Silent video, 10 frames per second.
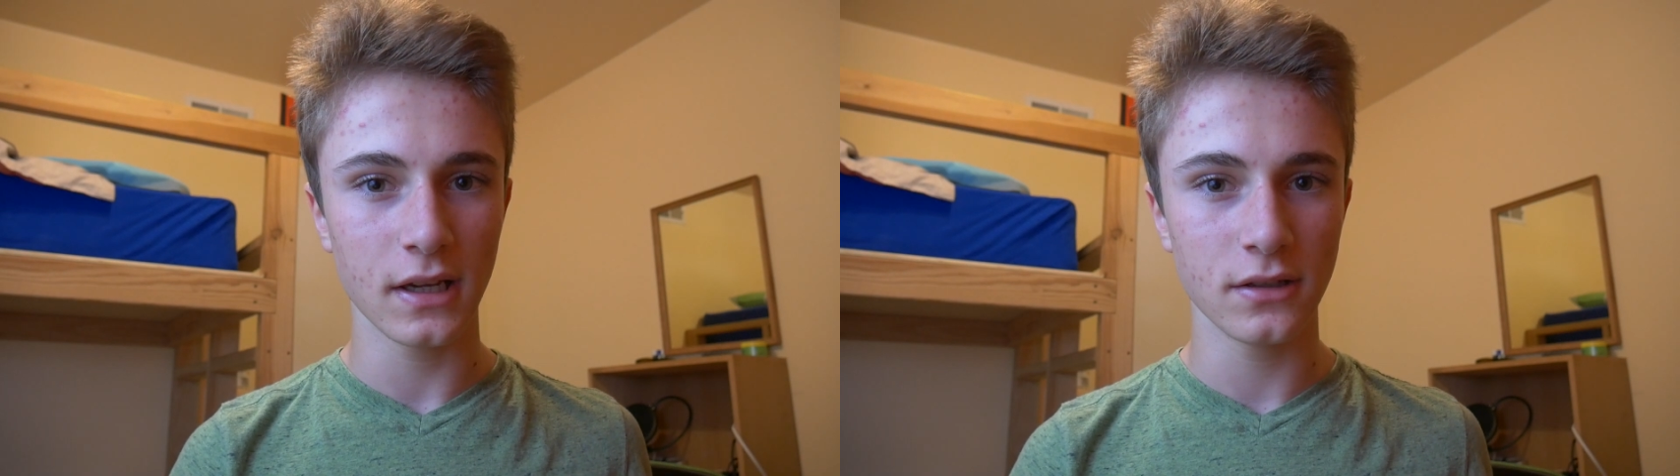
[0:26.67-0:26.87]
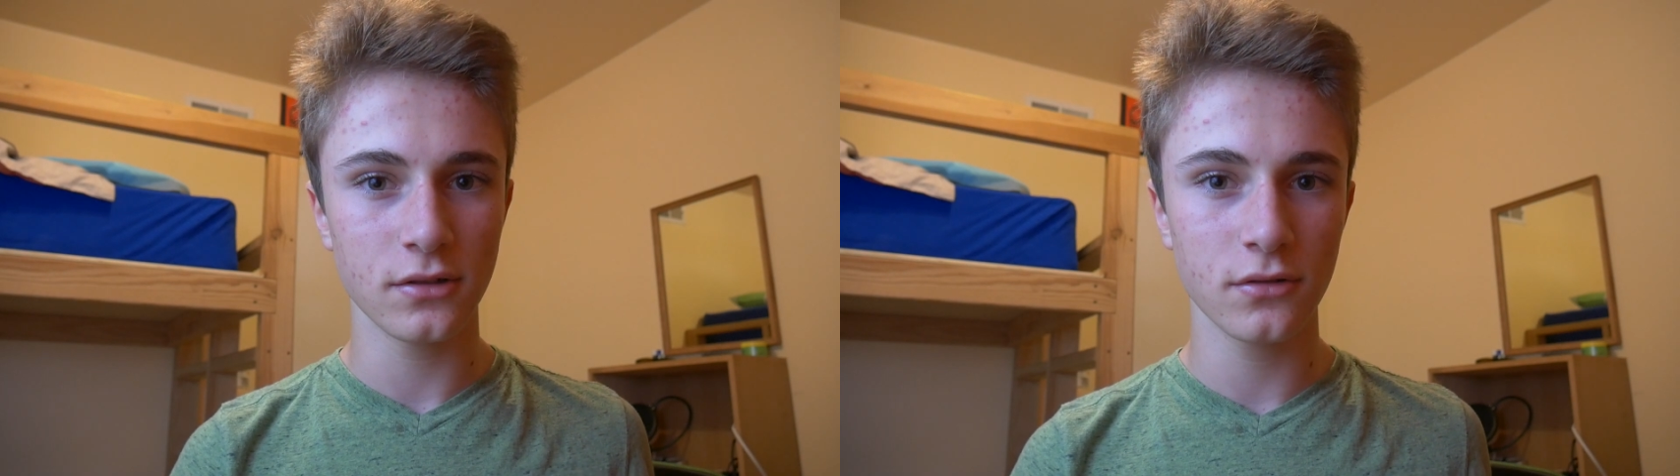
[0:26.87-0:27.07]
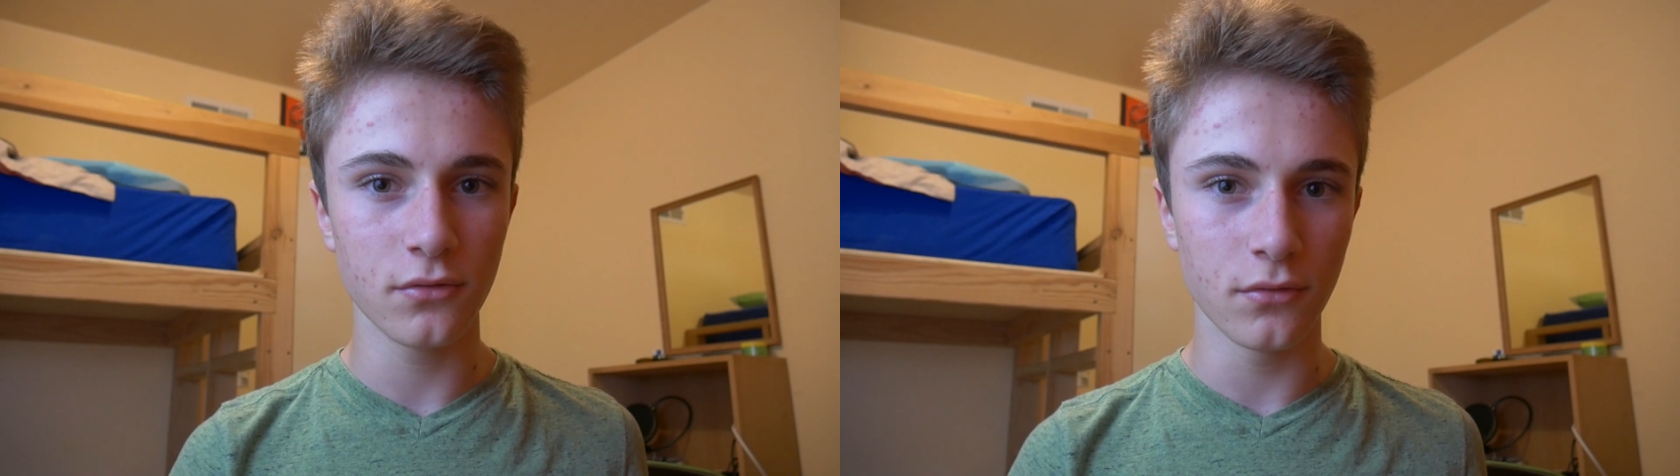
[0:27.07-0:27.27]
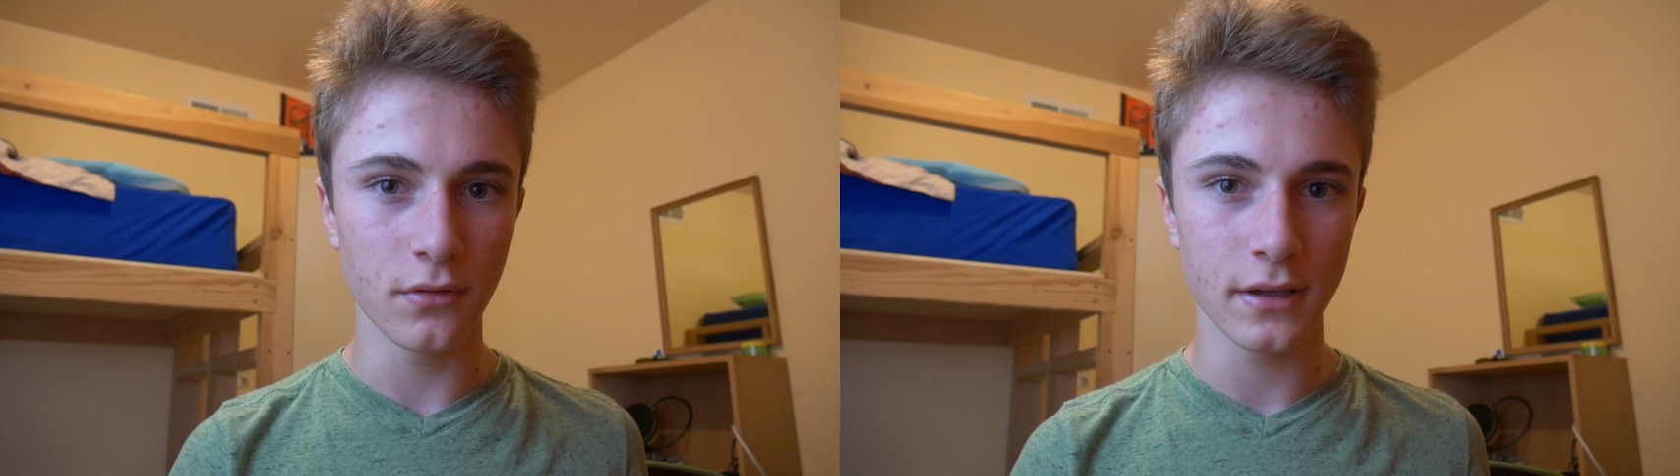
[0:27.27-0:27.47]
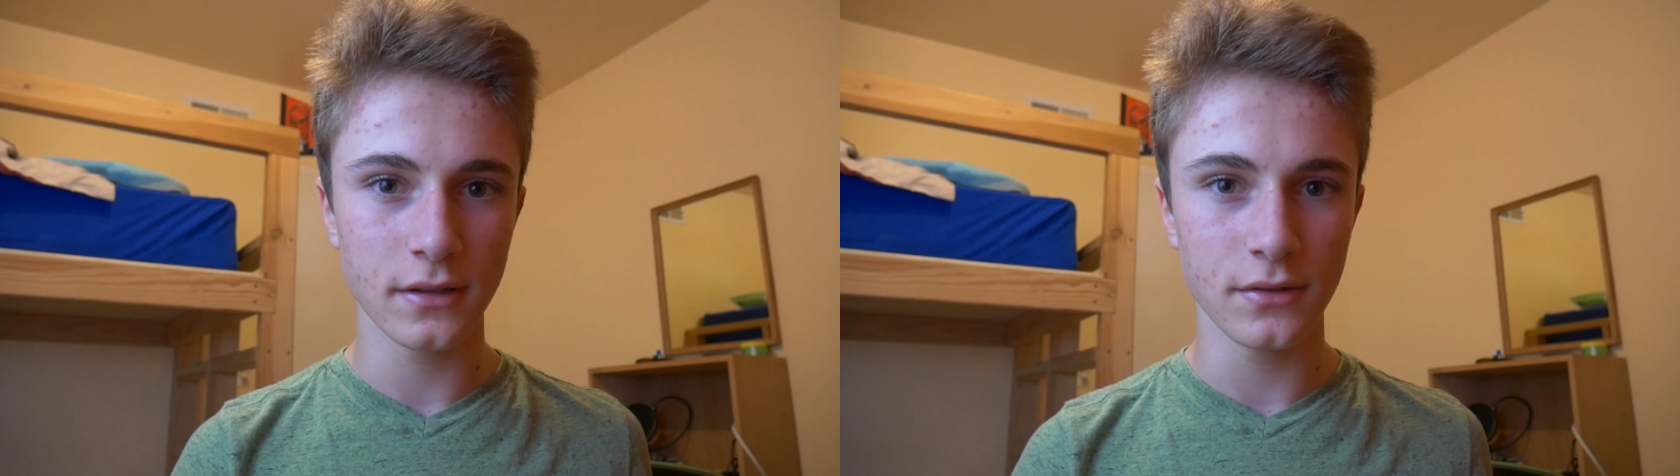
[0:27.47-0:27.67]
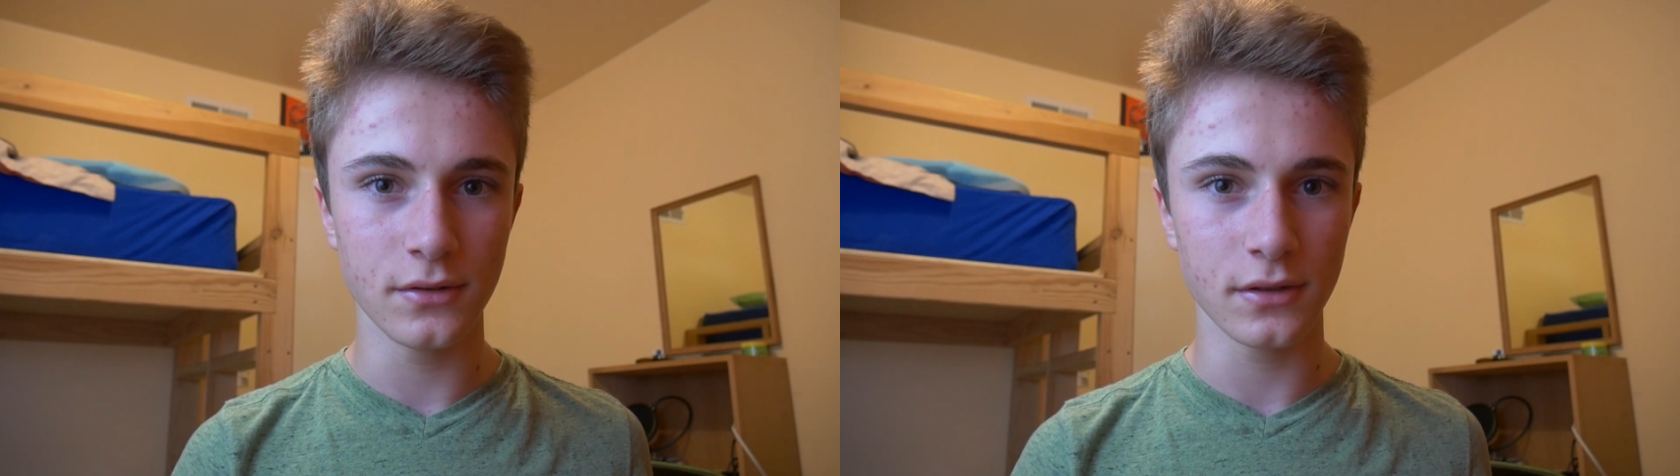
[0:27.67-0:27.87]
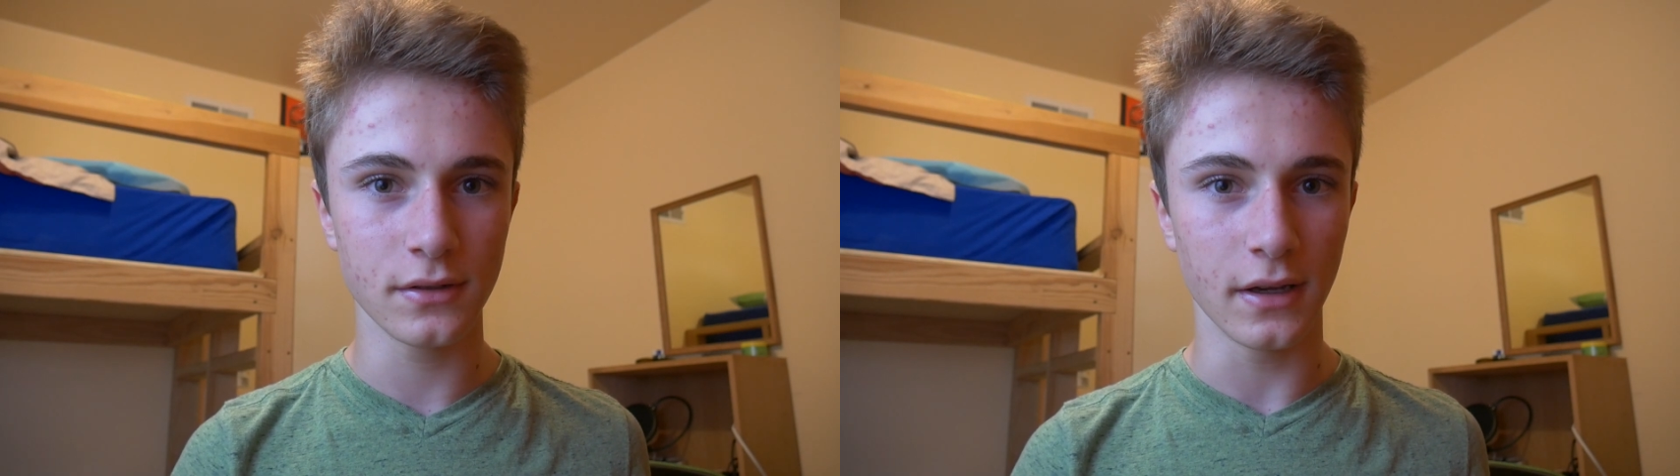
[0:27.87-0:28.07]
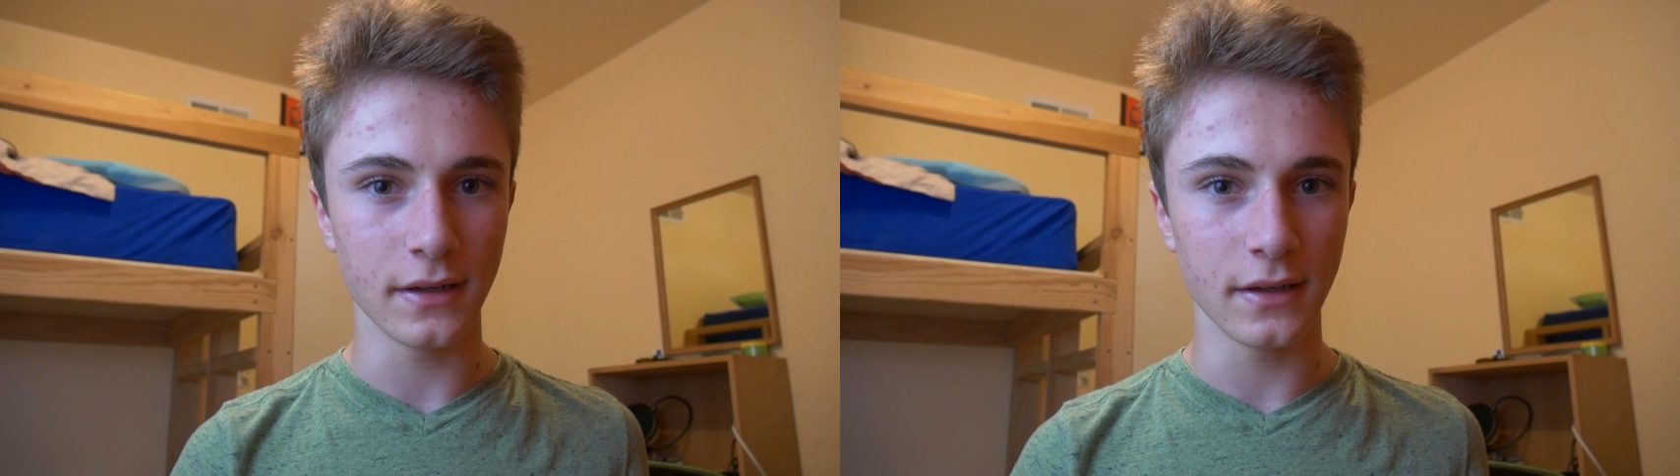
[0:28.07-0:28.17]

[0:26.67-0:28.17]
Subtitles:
and school is just